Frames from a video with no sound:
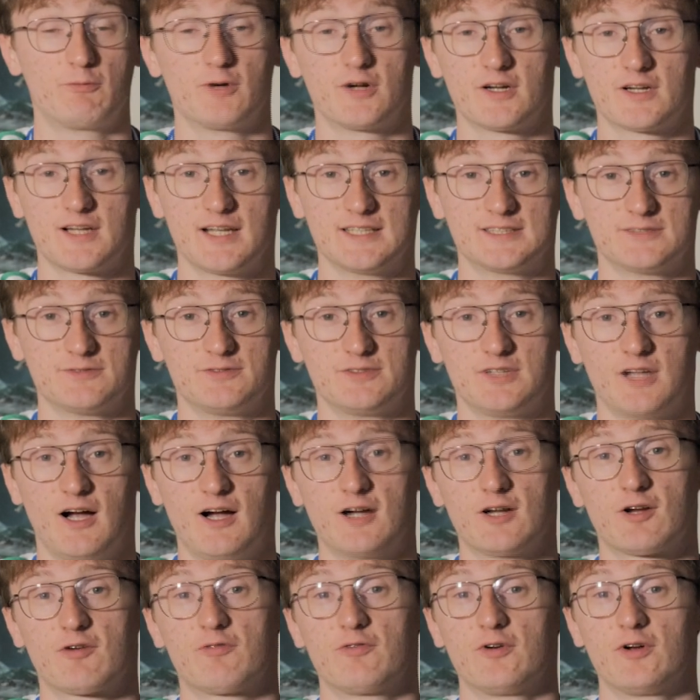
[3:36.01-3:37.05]
work as a
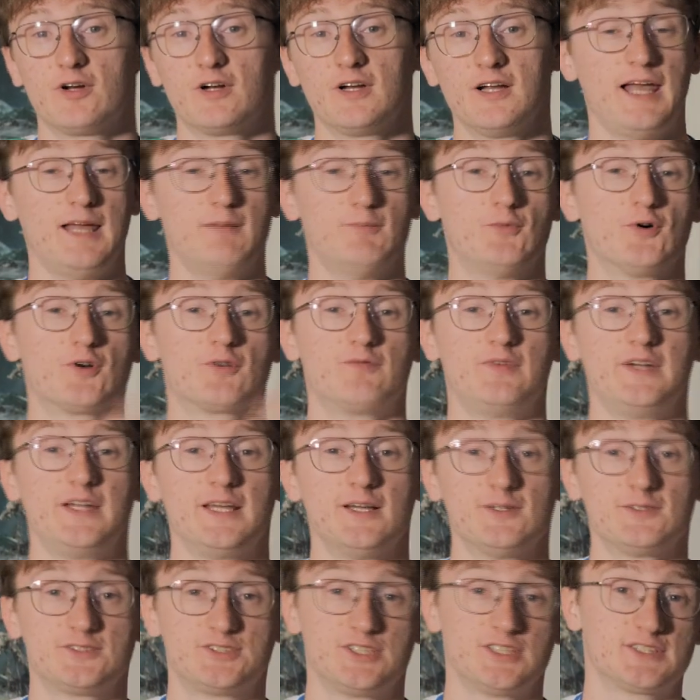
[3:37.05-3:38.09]
photographer and more
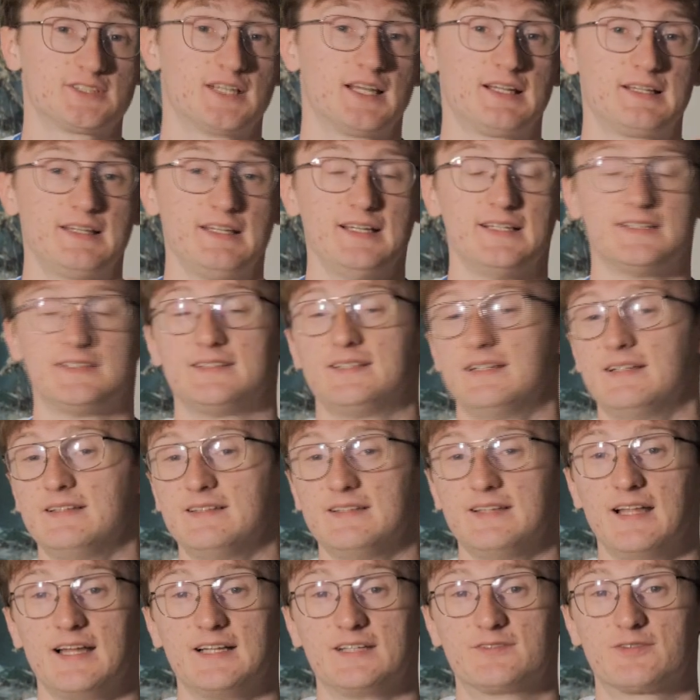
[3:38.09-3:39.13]
videos just like this.
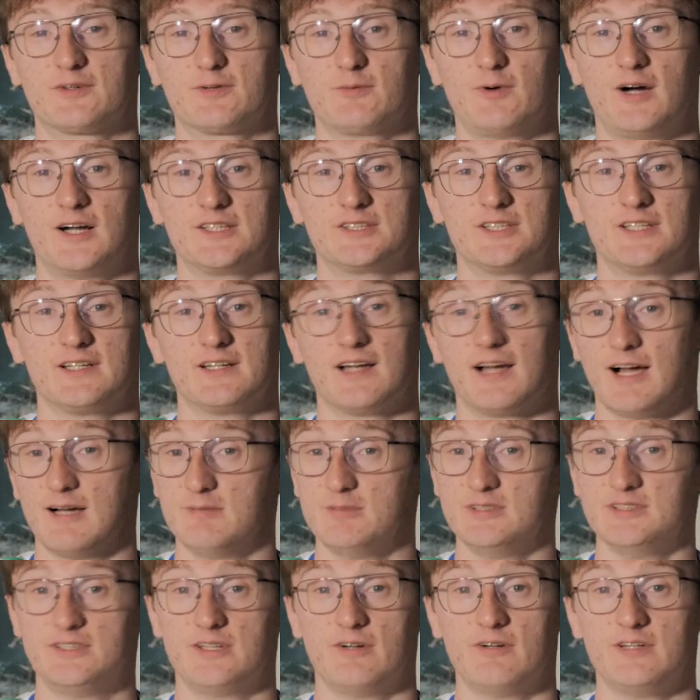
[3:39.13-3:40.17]
Thanks for watching. I've
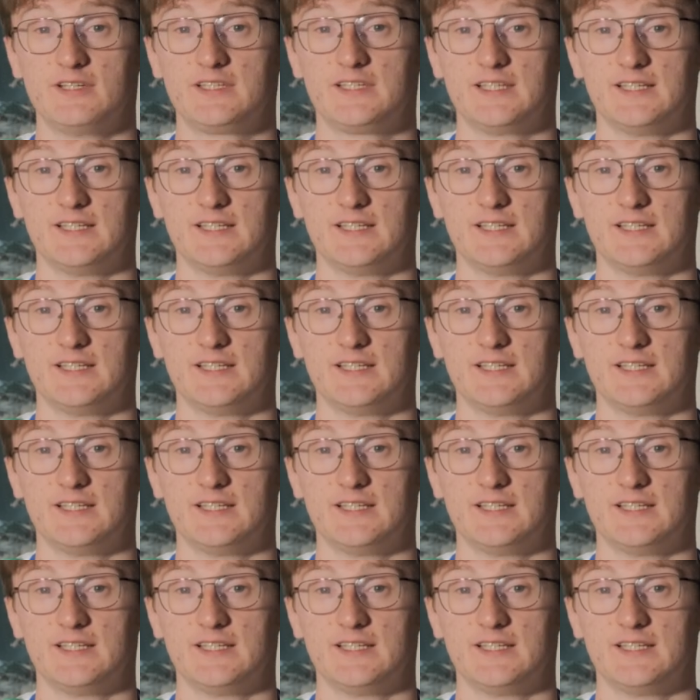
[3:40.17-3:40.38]
been Tony